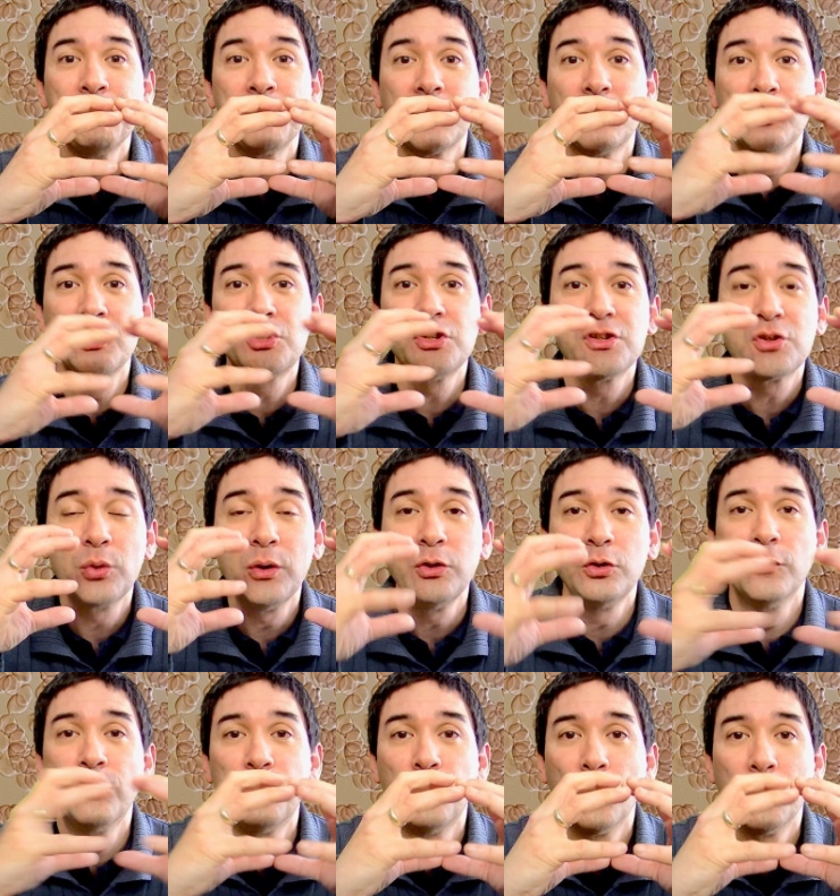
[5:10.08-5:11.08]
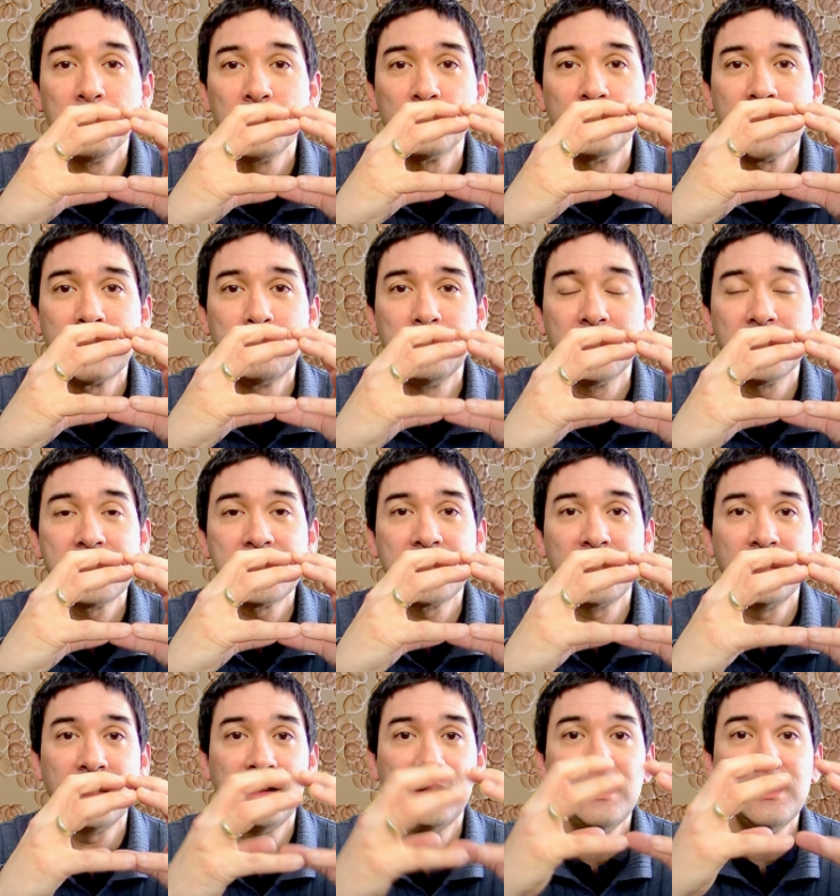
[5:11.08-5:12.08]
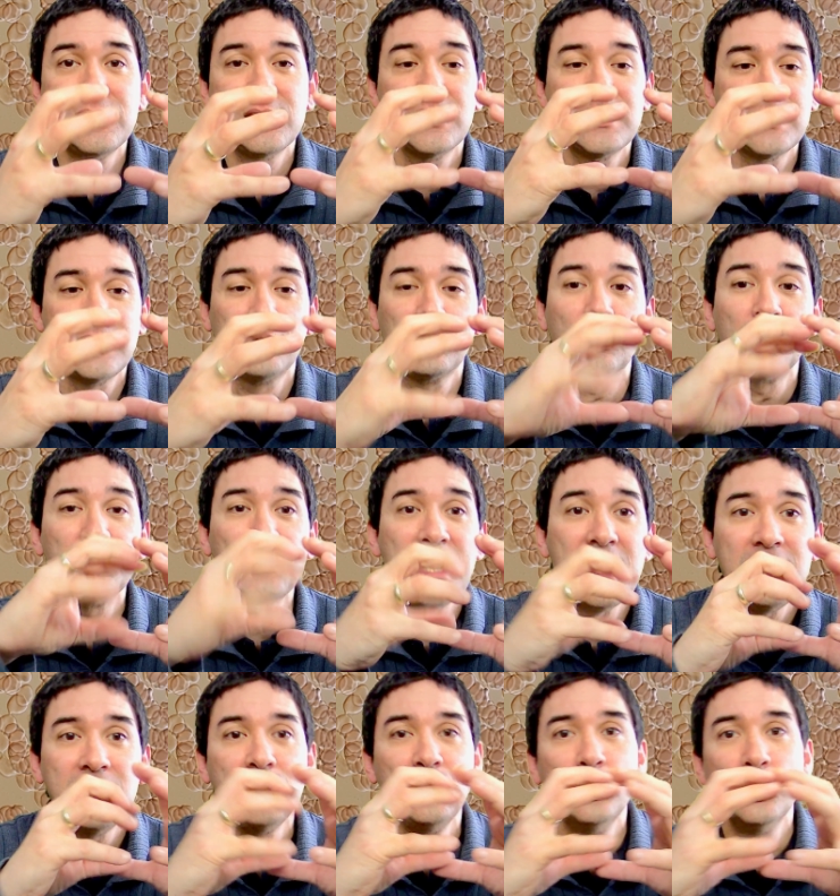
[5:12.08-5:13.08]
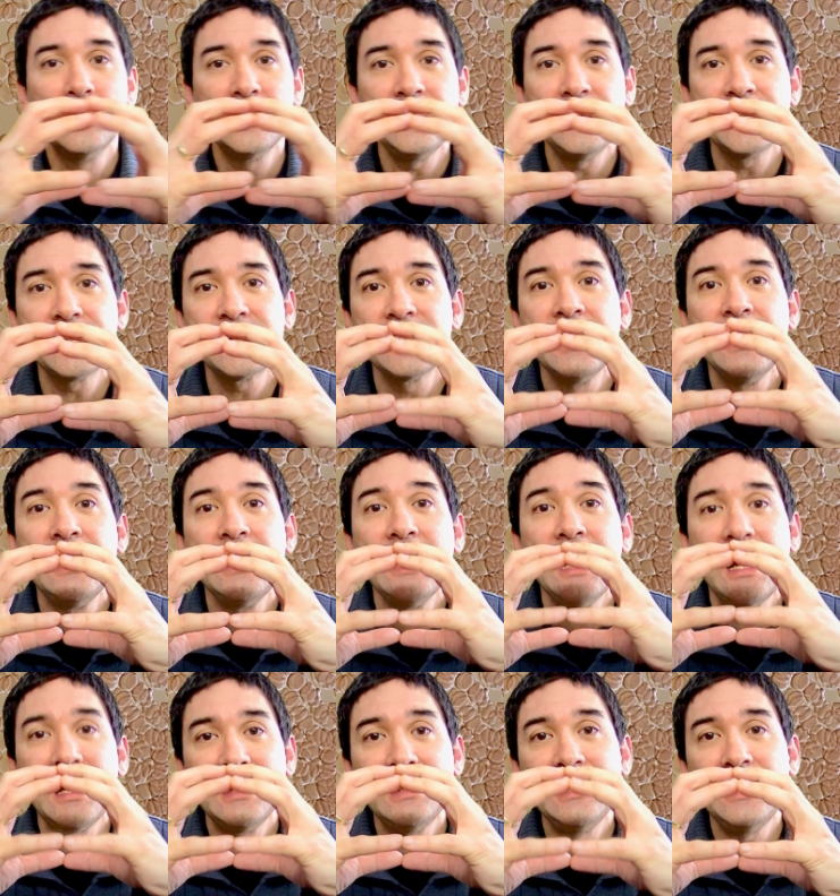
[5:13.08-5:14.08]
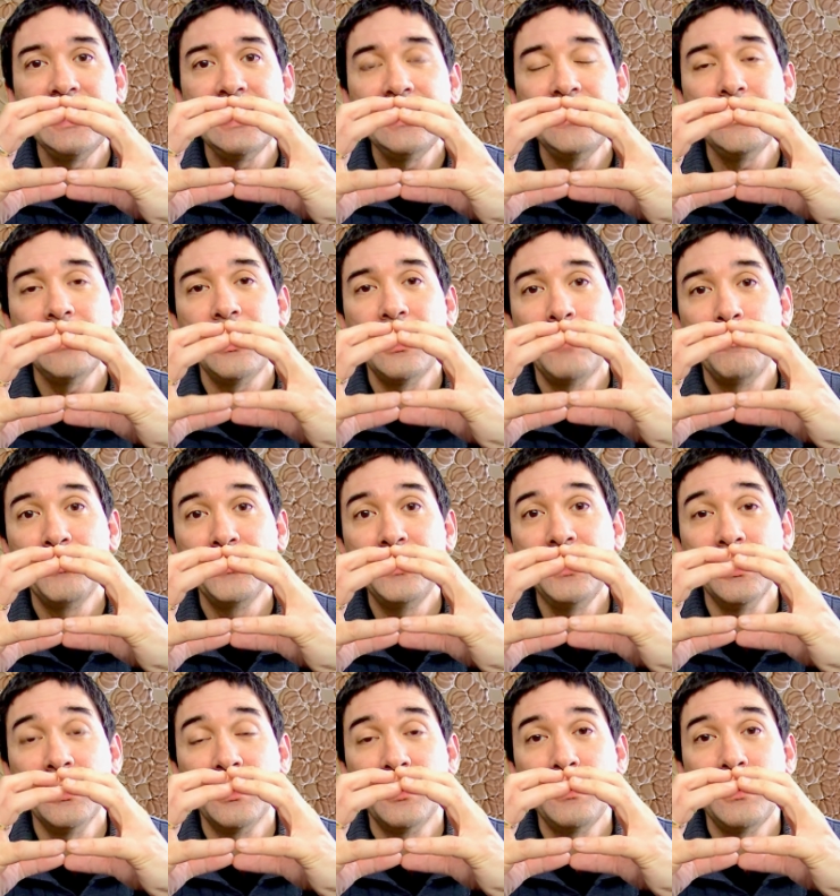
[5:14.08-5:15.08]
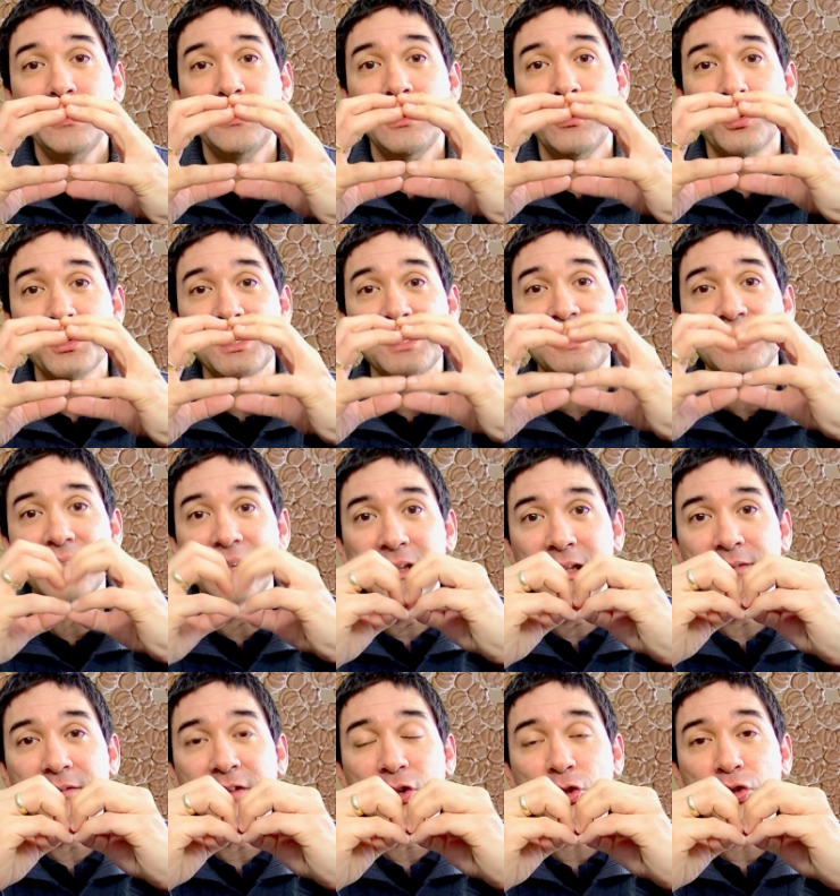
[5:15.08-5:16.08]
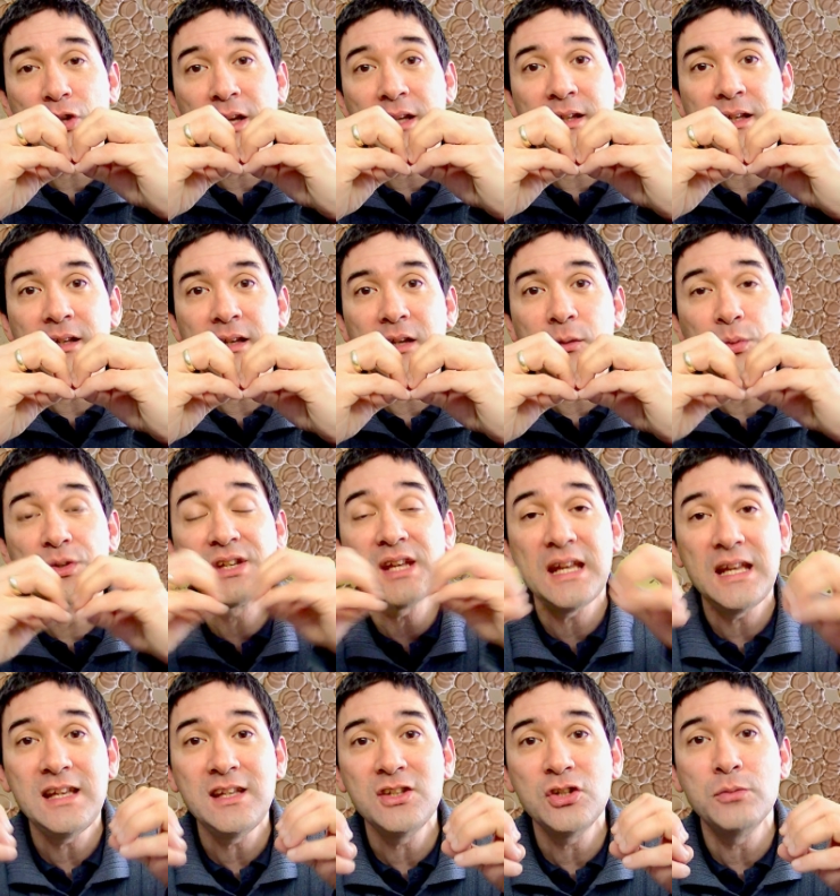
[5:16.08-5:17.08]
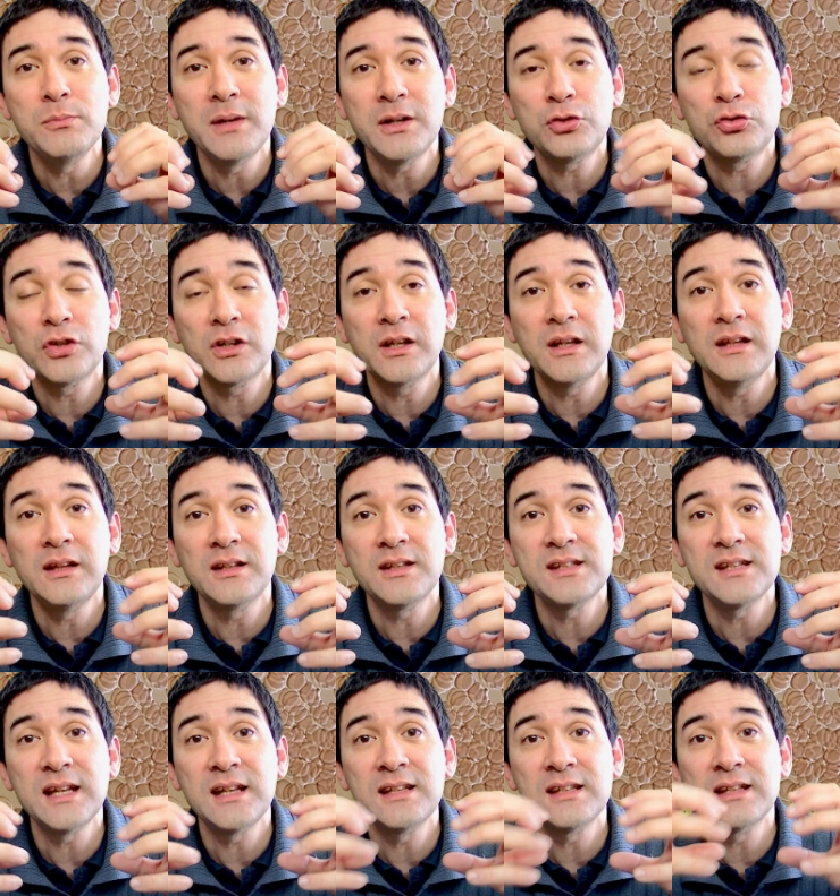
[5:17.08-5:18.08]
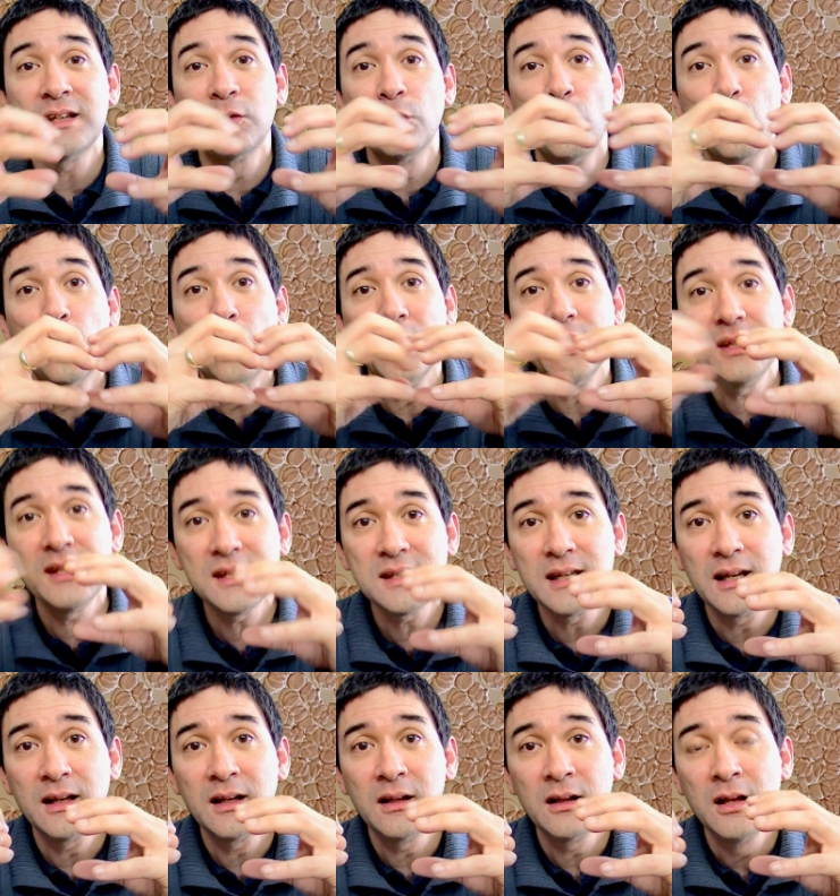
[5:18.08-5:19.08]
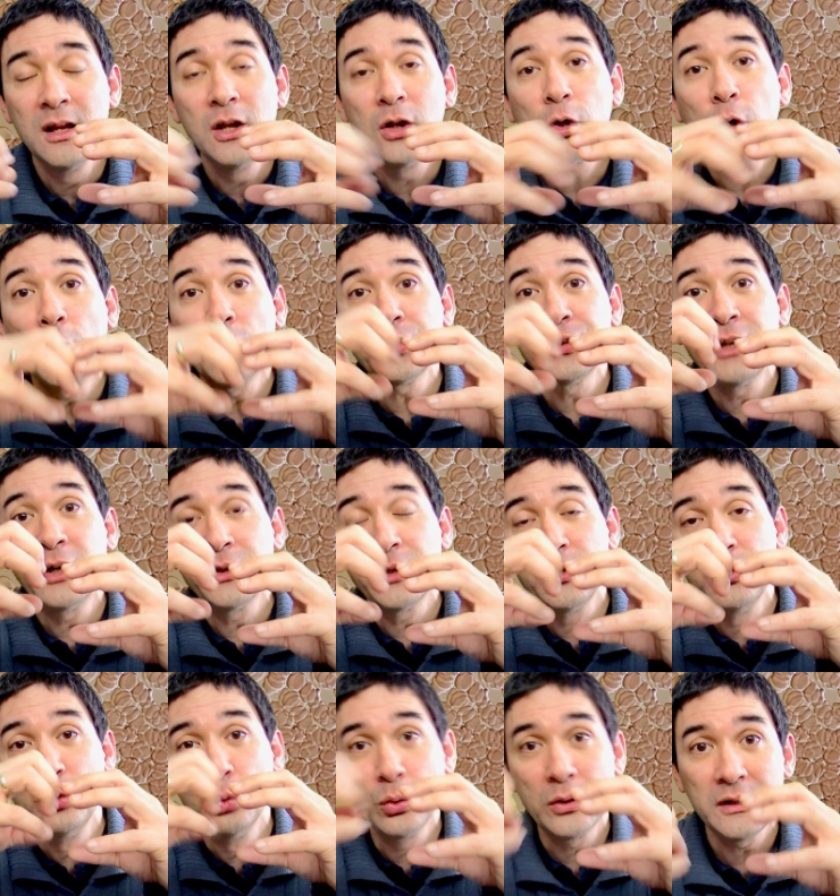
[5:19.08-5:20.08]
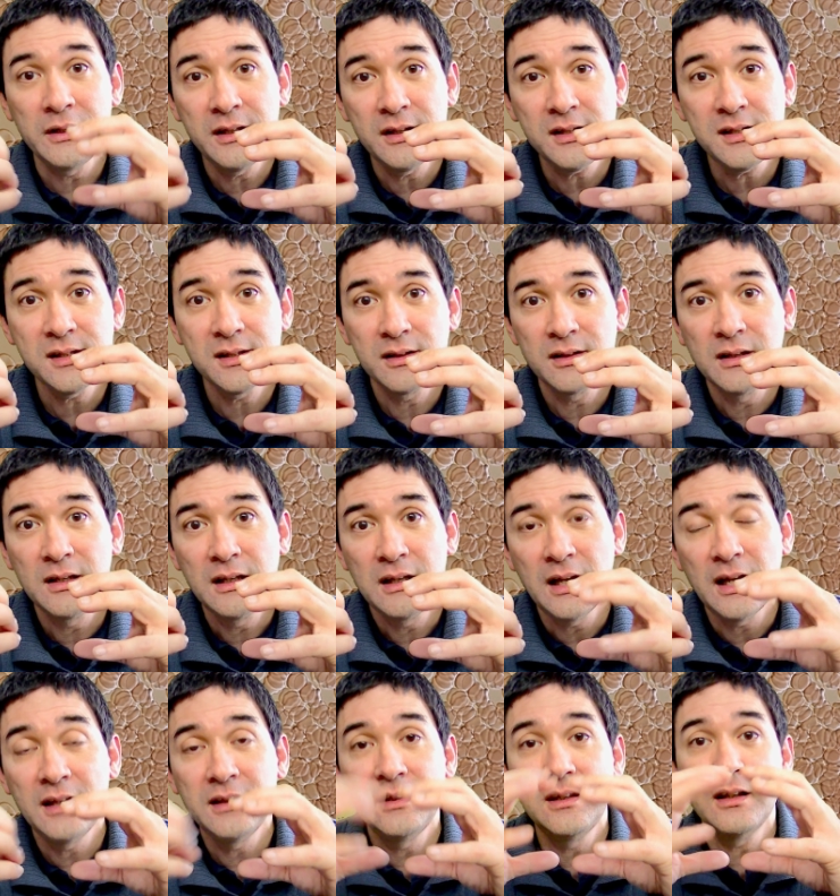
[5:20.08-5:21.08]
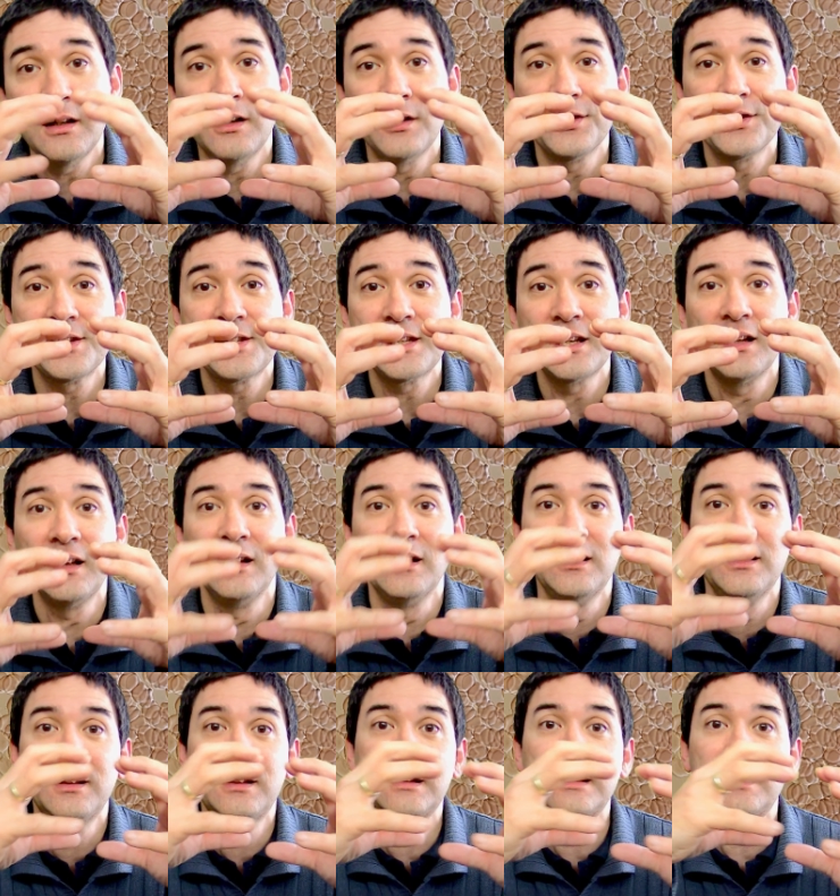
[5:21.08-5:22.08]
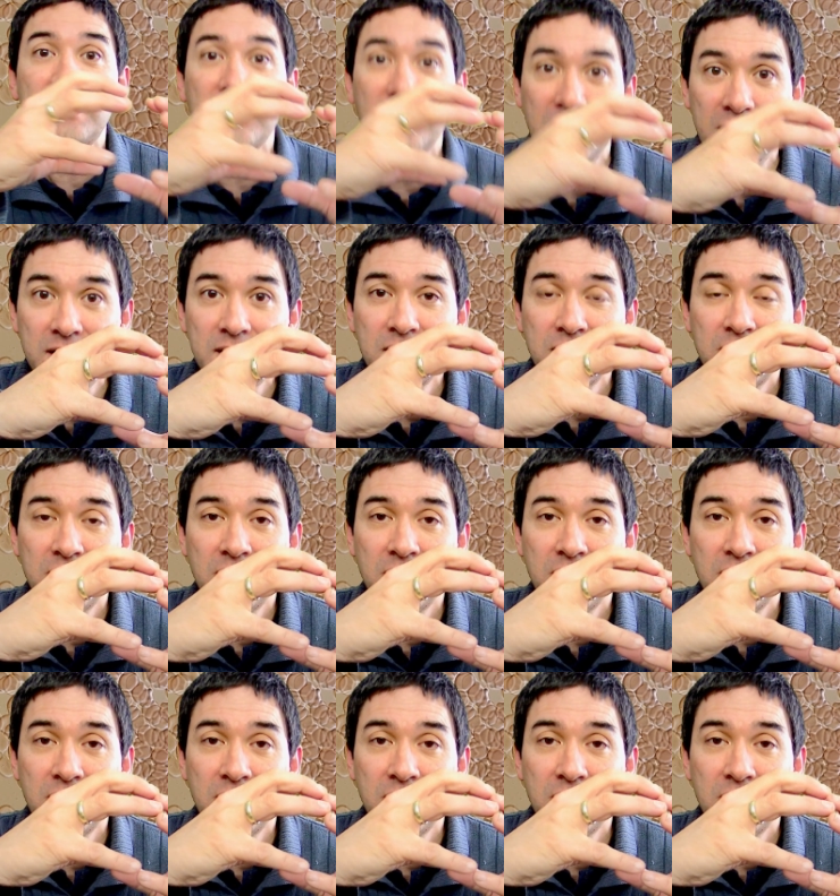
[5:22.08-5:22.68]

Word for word: which is going to form the red blood cell, and this uh, cell contained a nucleus, and then, um, yeah, there was a cell division, and it was asymmetric in the sense that one cell got now the nucleus, and the other cell didn't